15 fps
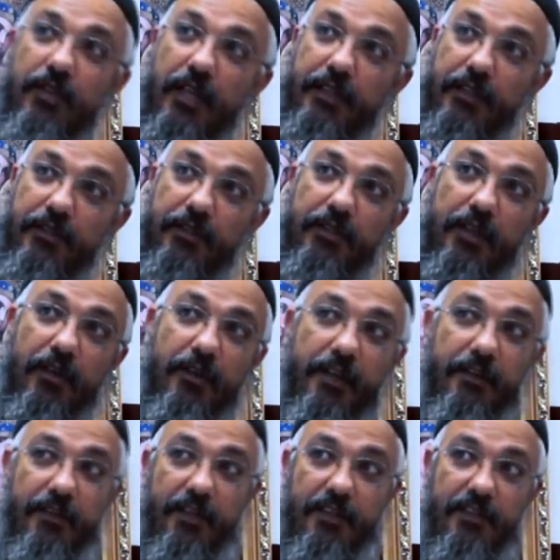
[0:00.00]
the letter to the
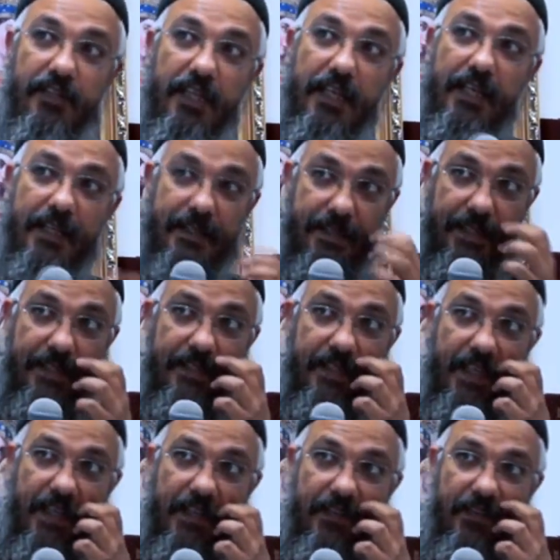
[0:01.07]
Corinthians, 16 and